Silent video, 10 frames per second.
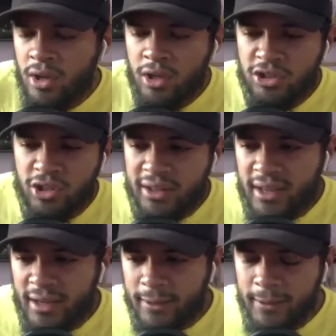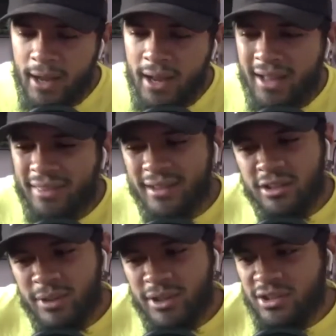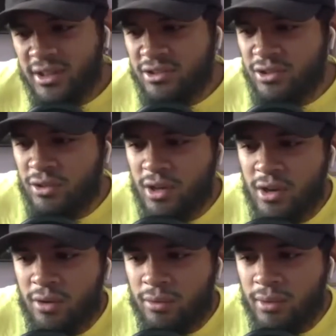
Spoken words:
So I think I think especially as you grow,